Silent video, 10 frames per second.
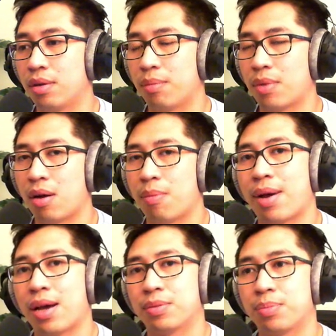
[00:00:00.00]
how
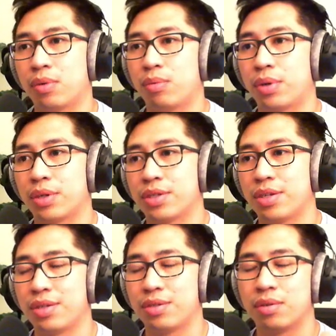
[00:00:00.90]
Passport works
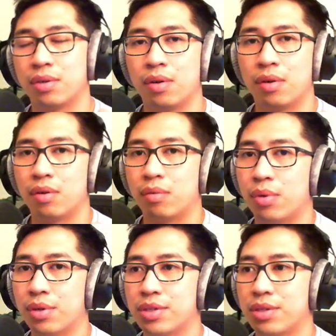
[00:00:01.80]
is
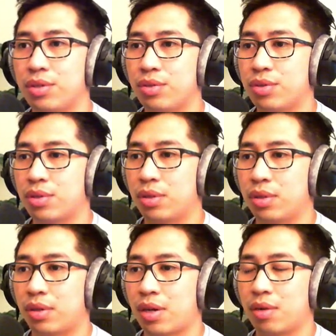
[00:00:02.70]
once the
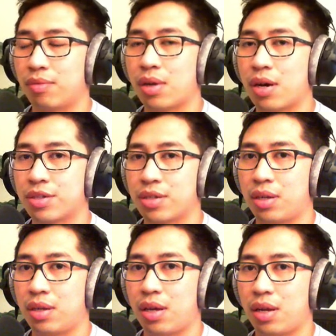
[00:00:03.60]
user kind of logs
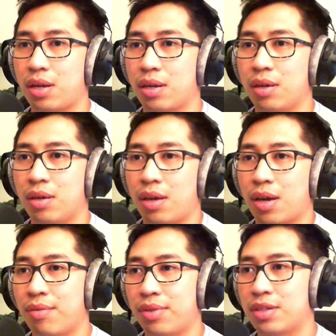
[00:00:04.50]
in and
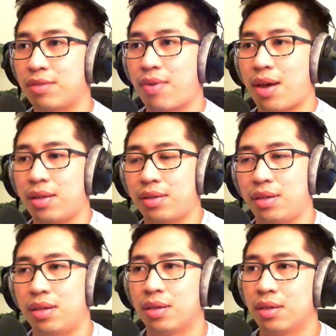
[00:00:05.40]
everything's
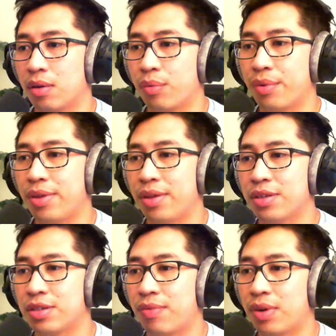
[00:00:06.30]
valid, within
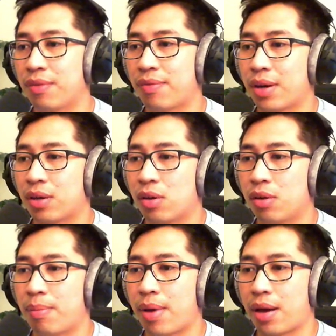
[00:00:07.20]
this verify
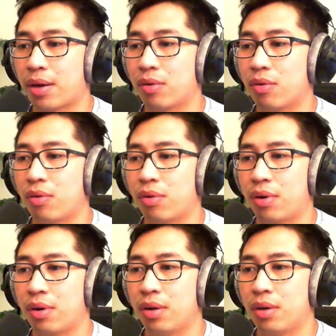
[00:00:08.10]
callback
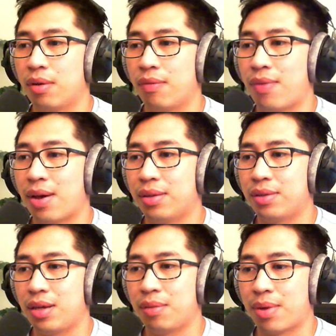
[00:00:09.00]
or
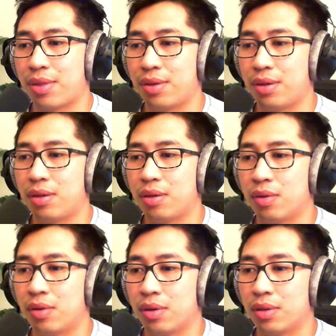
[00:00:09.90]
validate method,
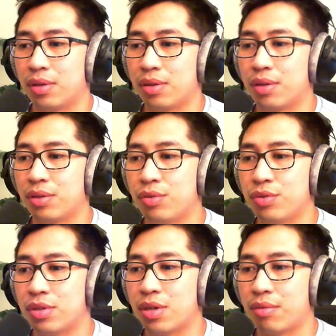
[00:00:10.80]
the
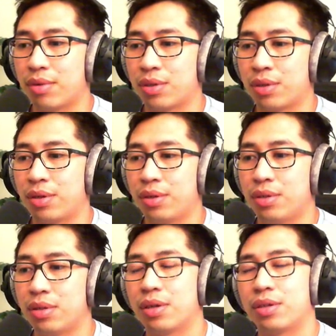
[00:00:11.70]
user
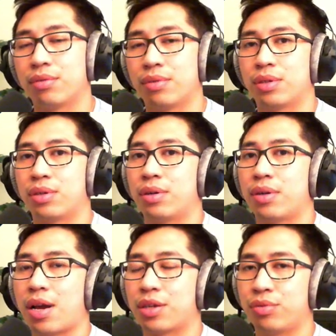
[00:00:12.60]
that you return
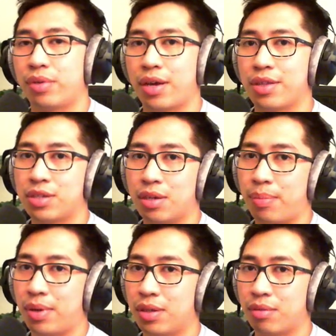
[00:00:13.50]
actually ends
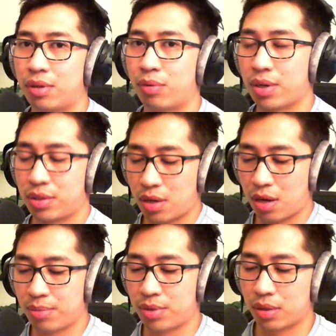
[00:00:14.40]
up in the request
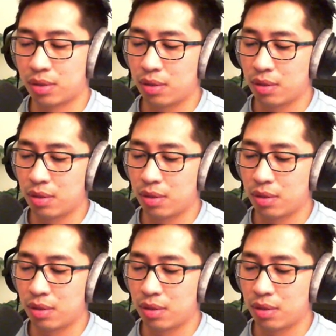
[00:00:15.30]
object.